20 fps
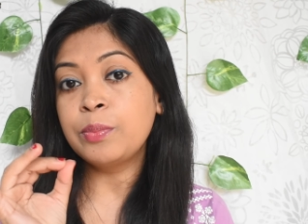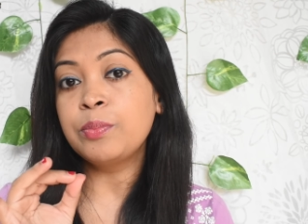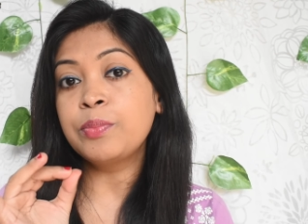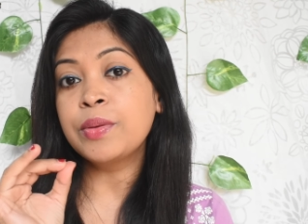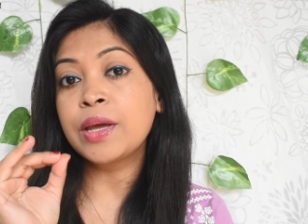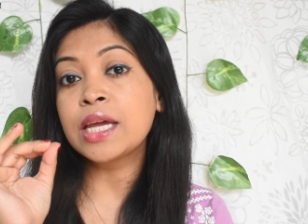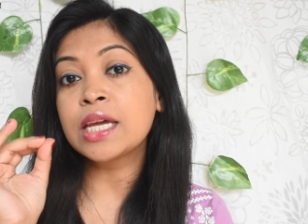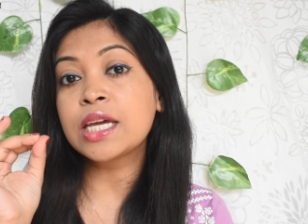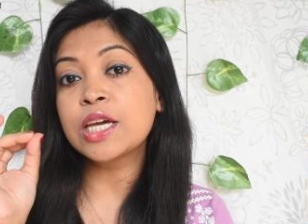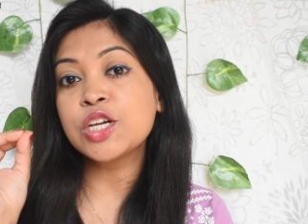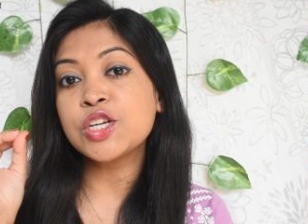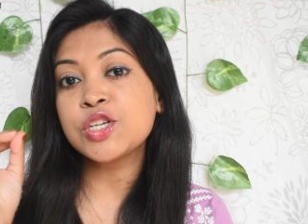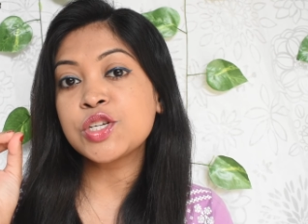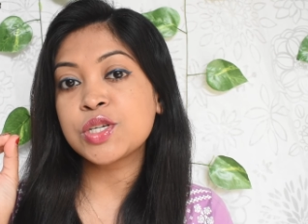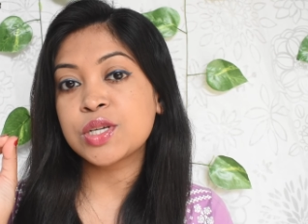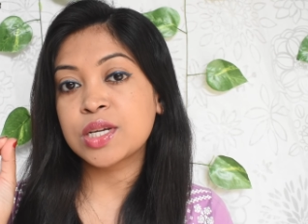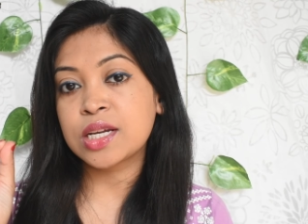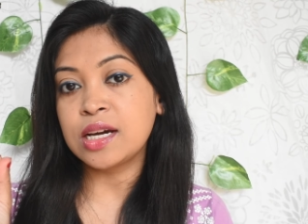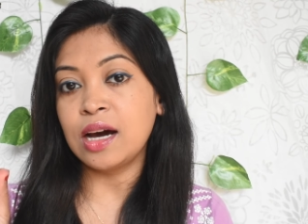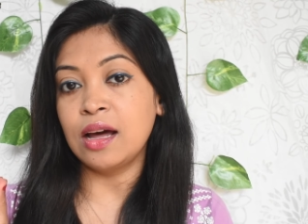
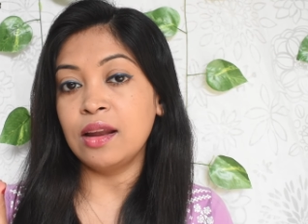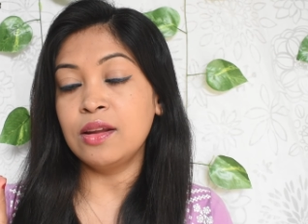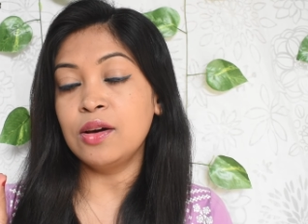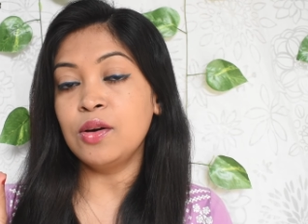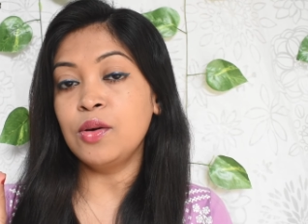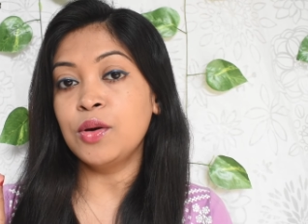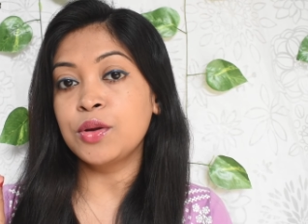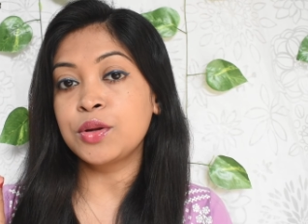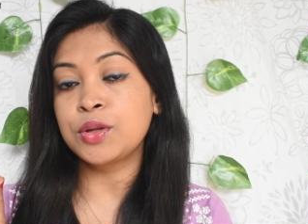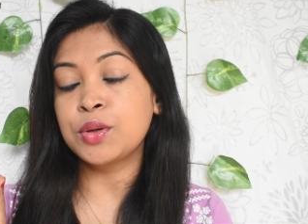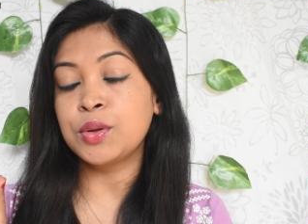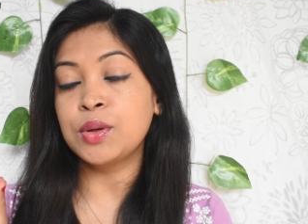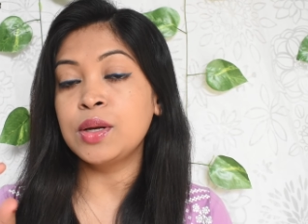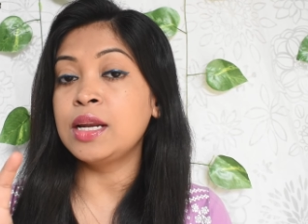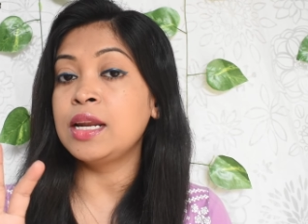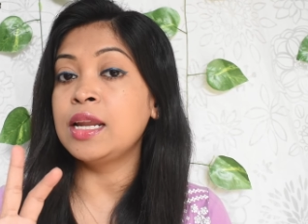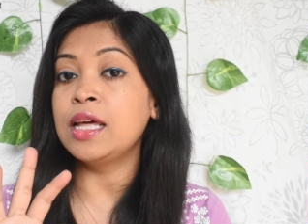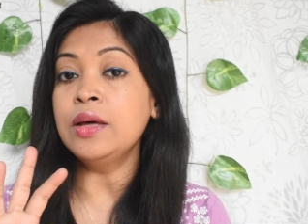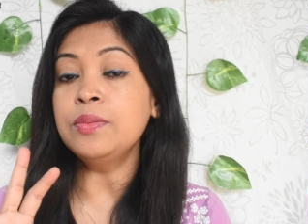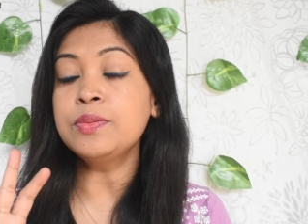pinkish color on your
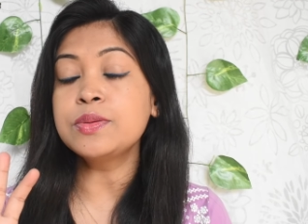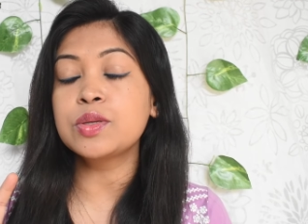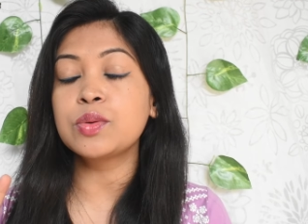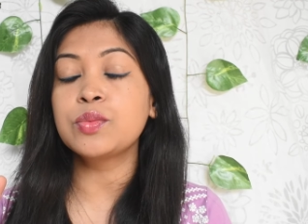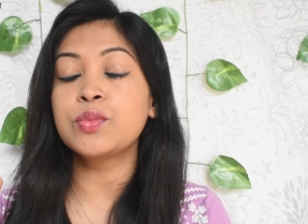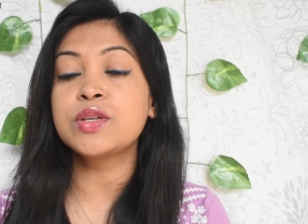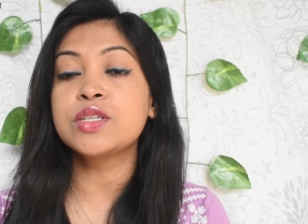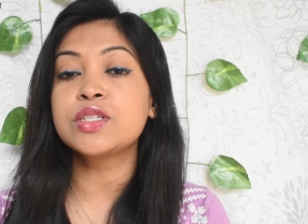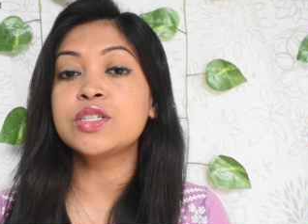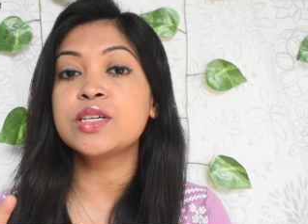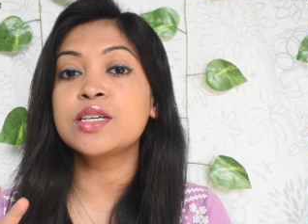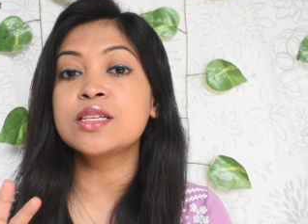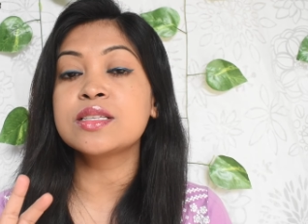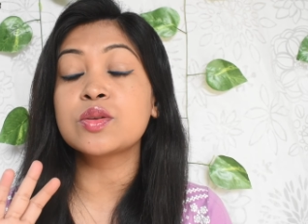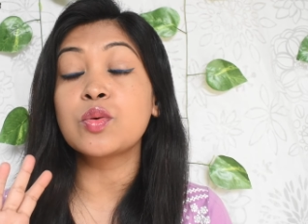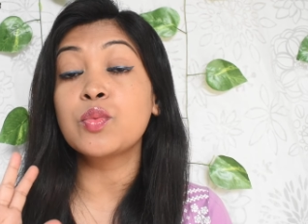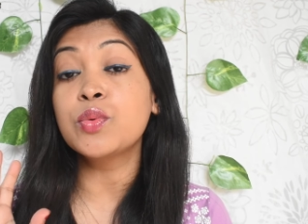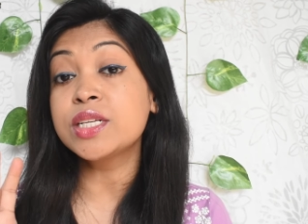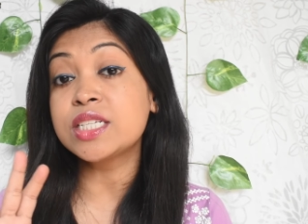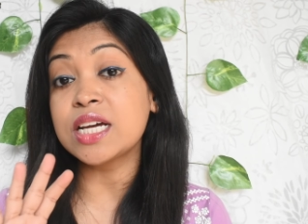lips which is
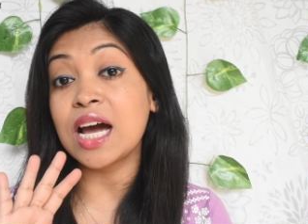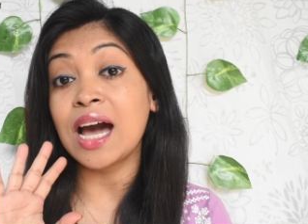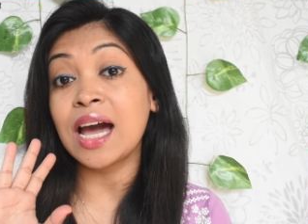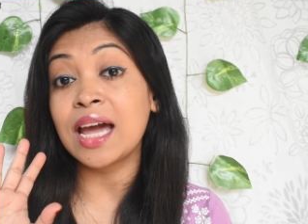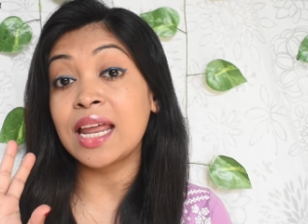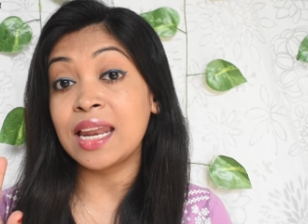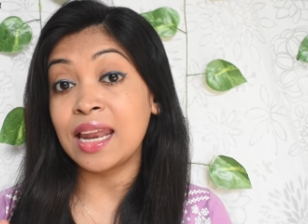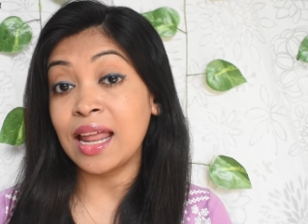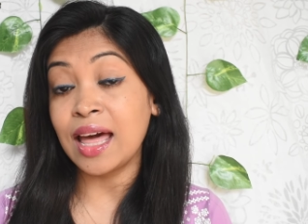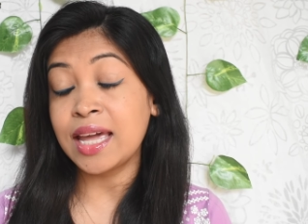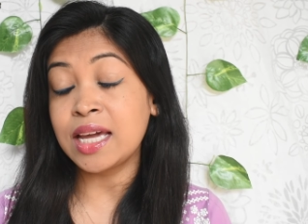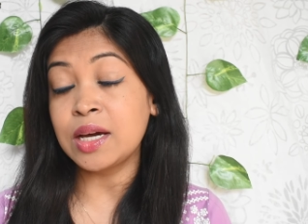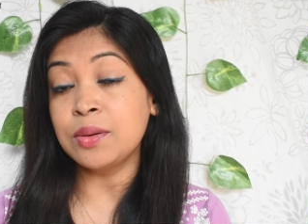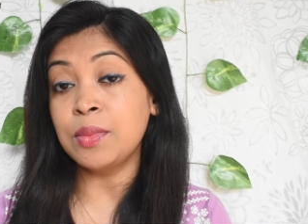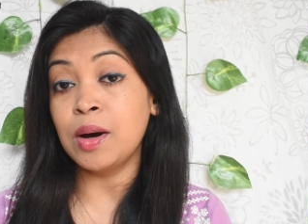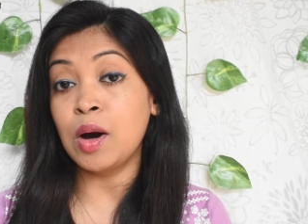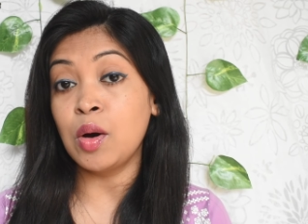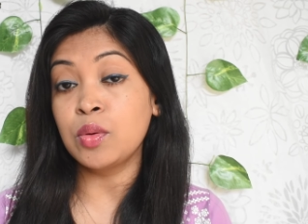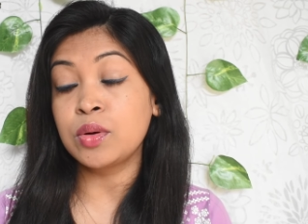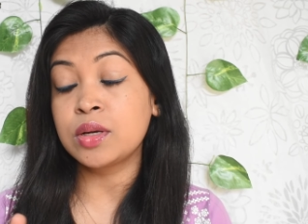which I like
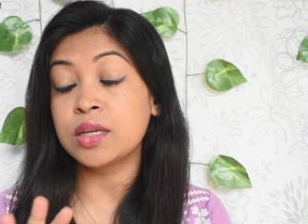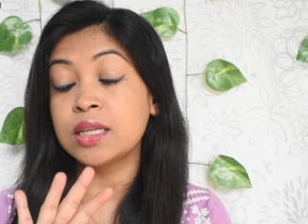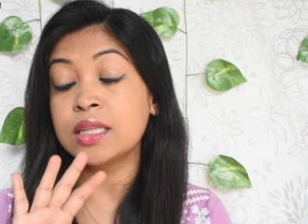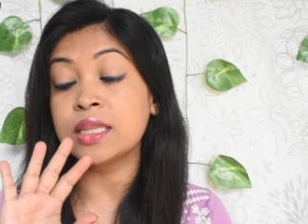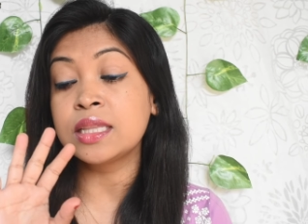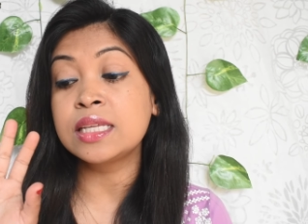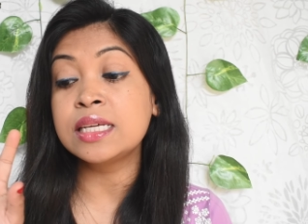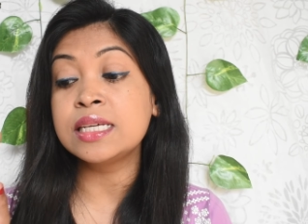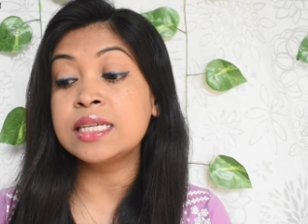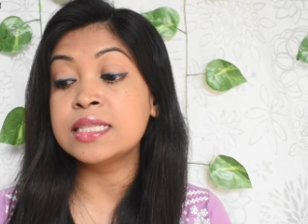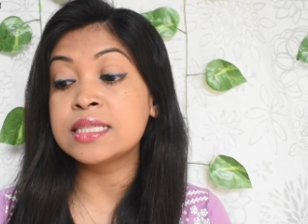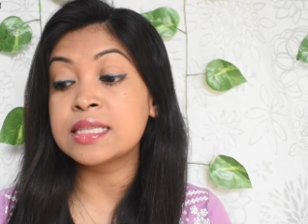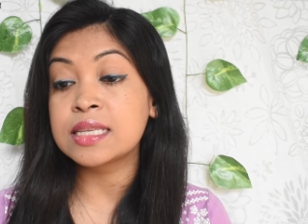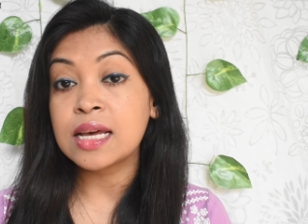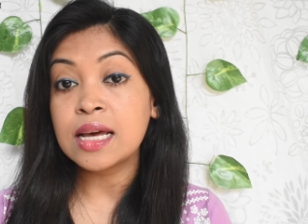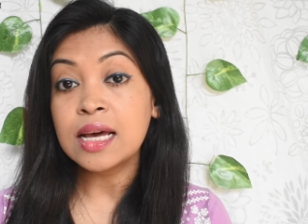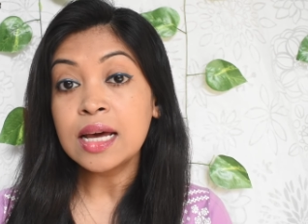about these